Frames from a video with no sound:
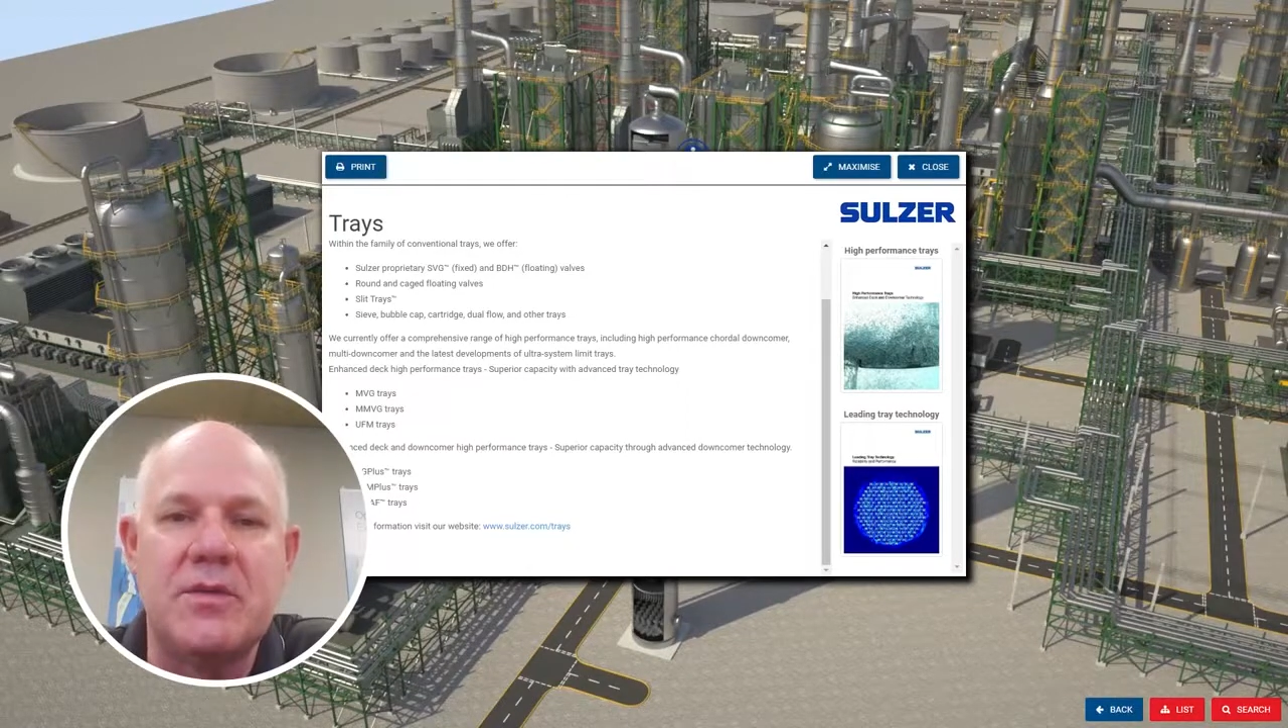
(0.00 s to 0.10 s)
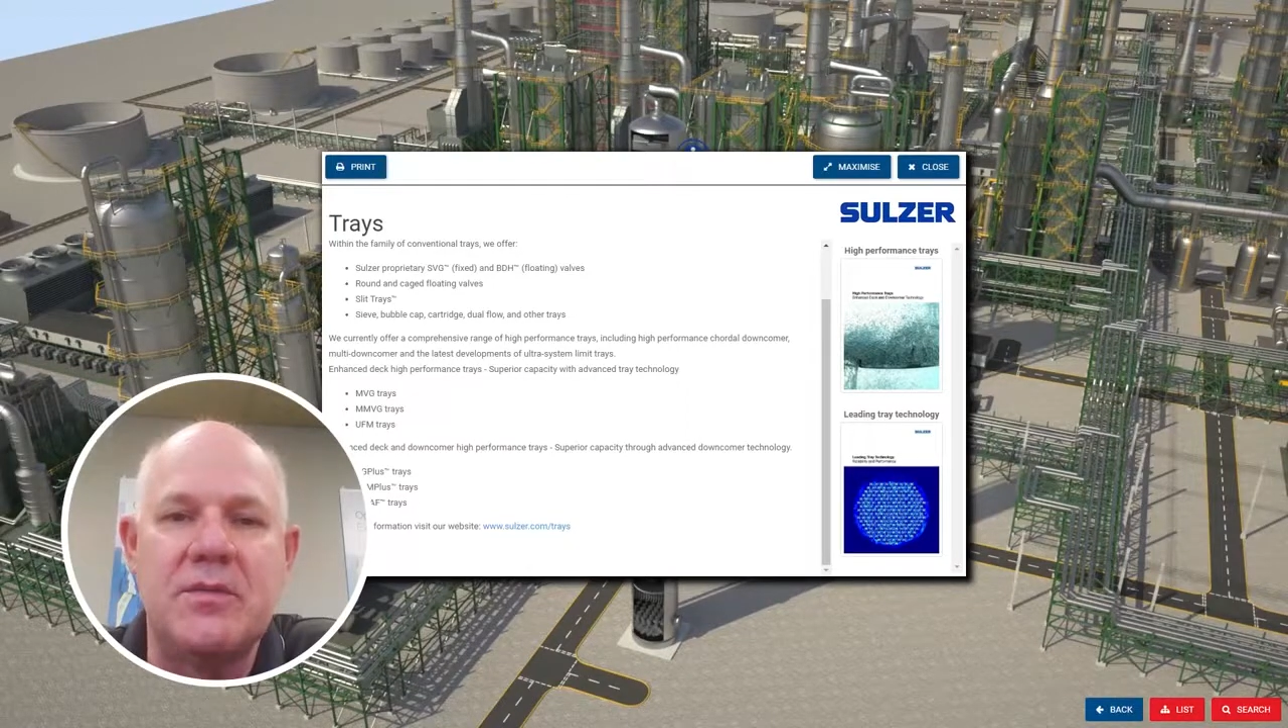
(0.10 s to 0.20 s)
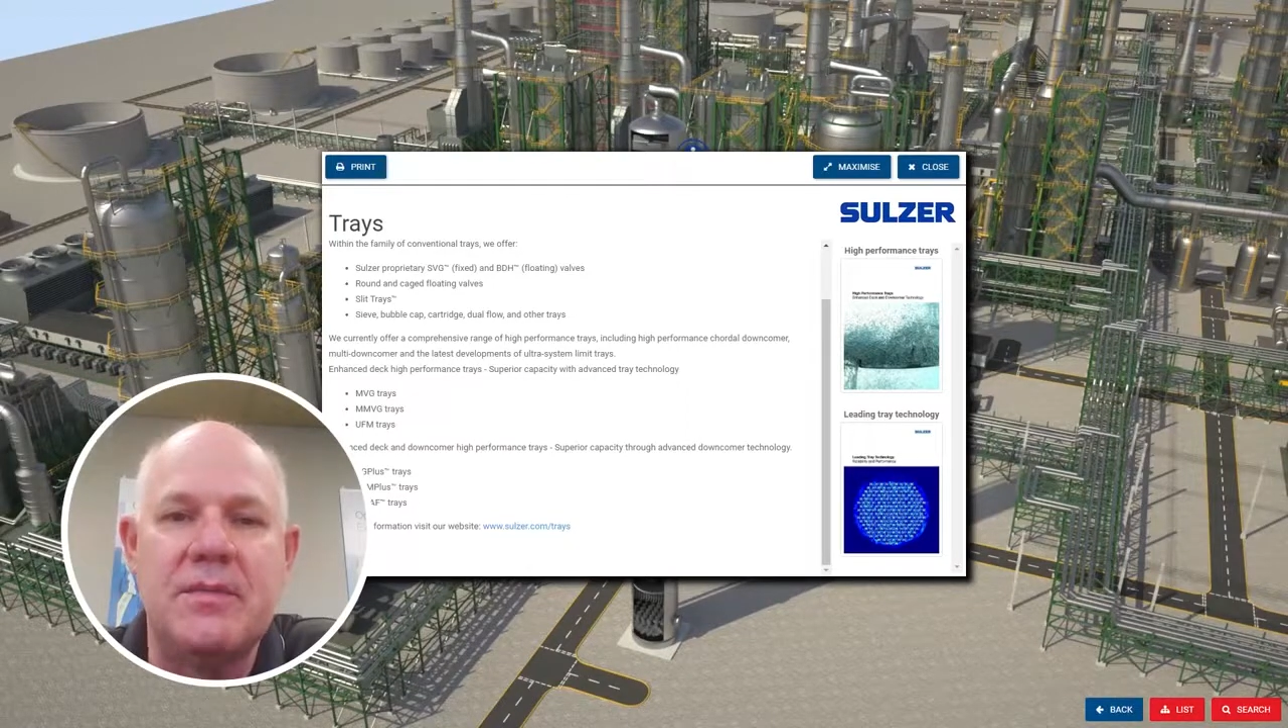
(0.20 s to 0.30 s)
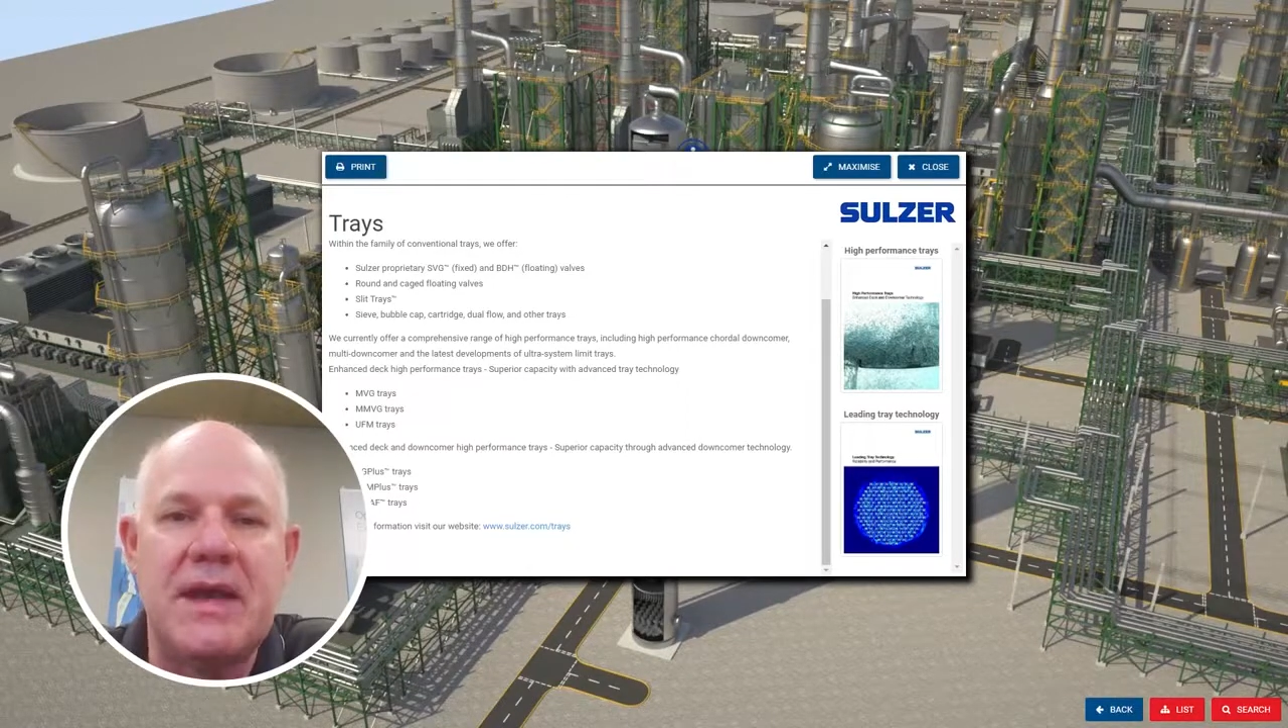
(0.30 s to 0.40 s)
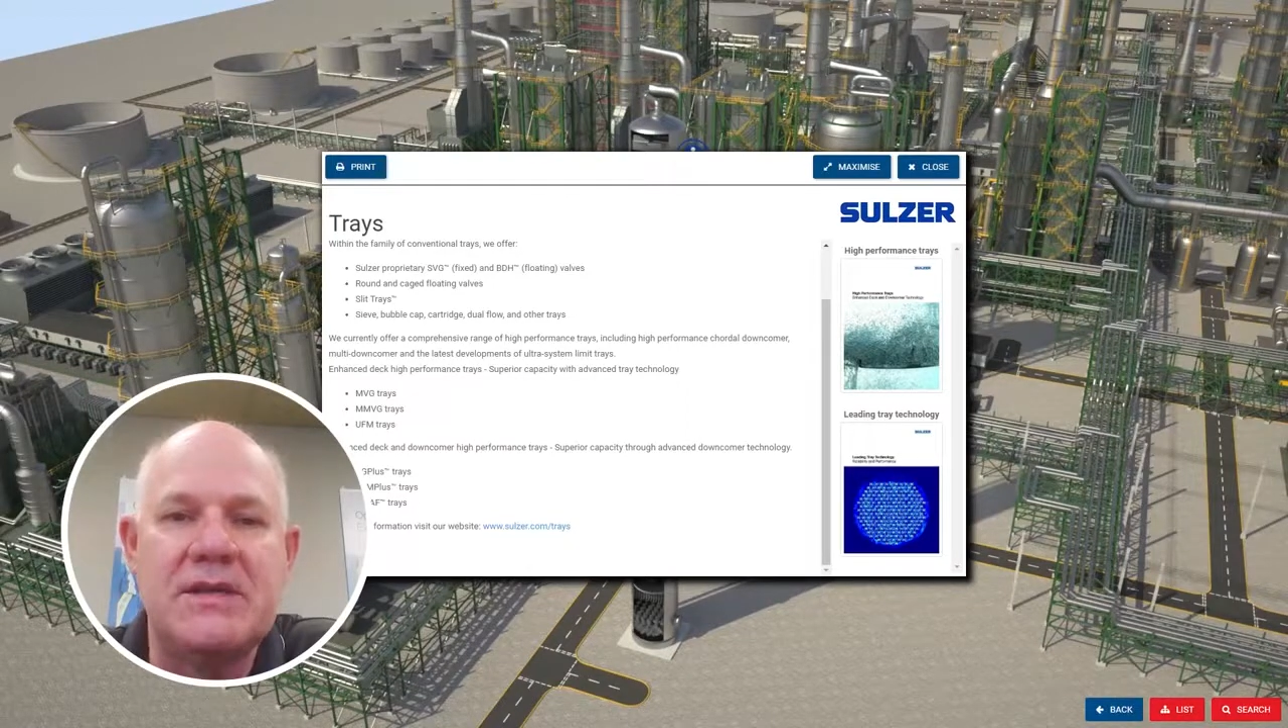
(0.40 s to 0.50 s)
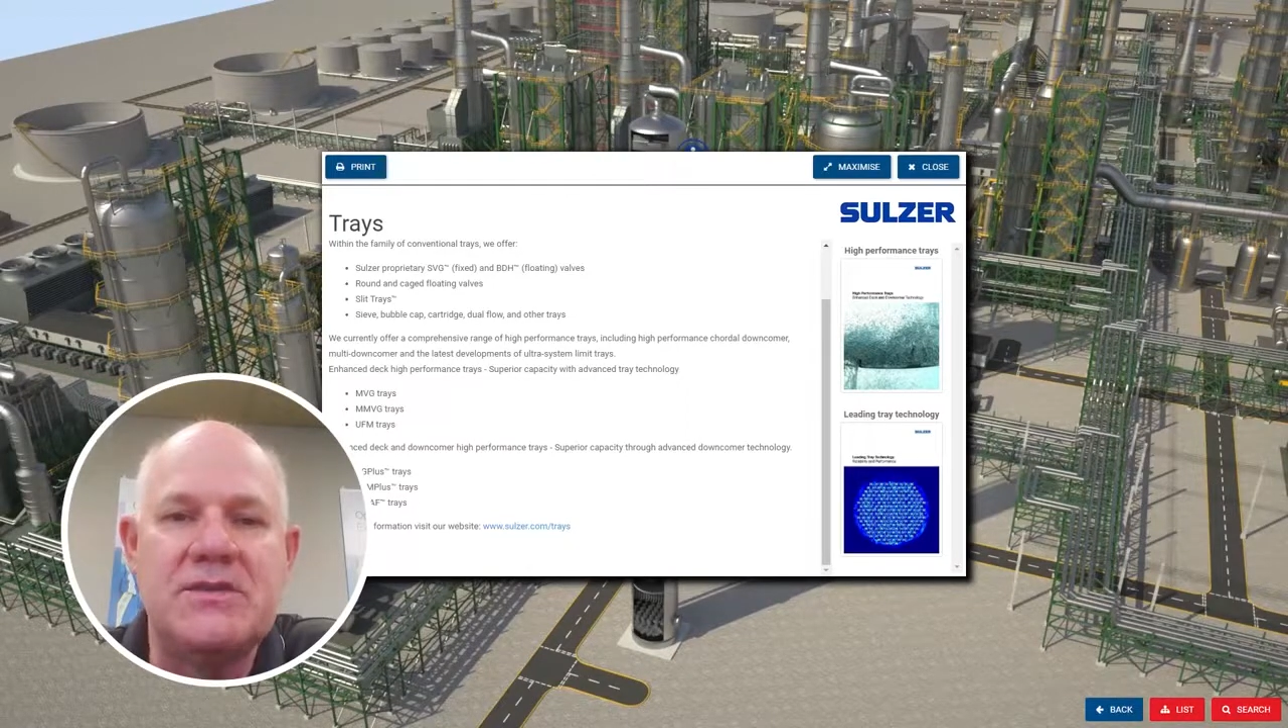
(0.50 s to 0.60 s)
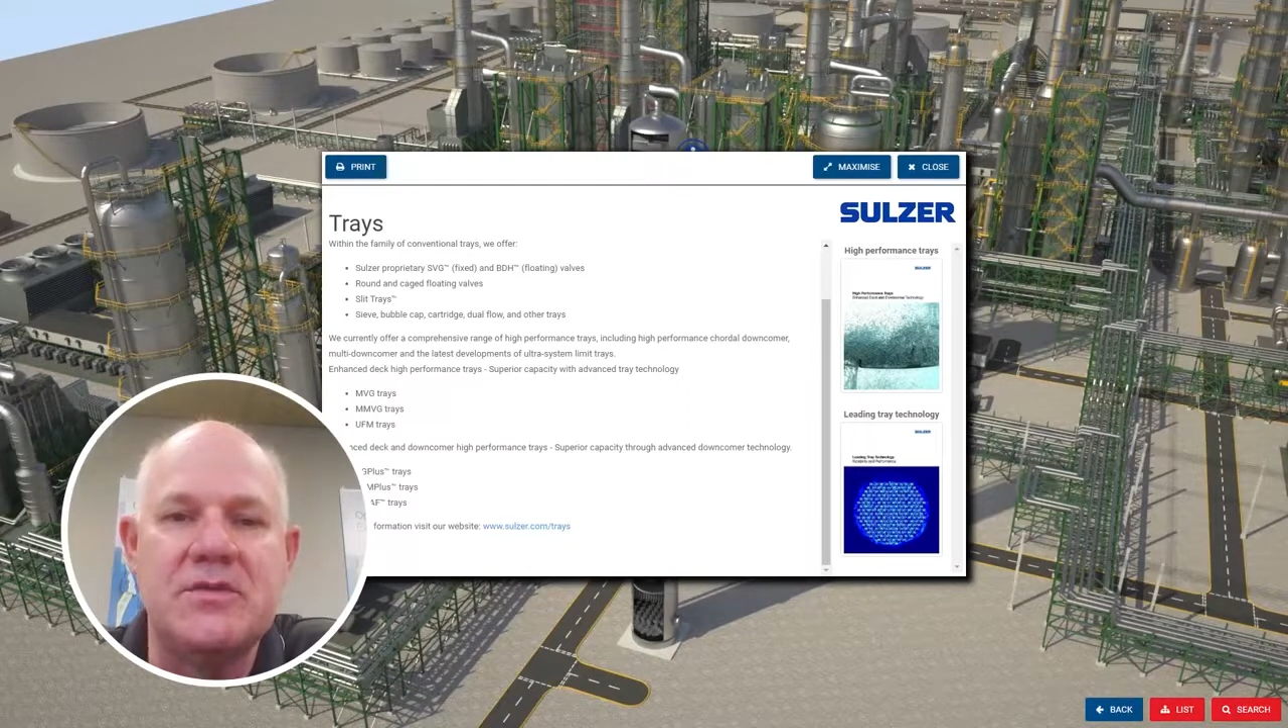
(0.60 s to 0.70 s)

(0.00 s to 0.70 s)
will match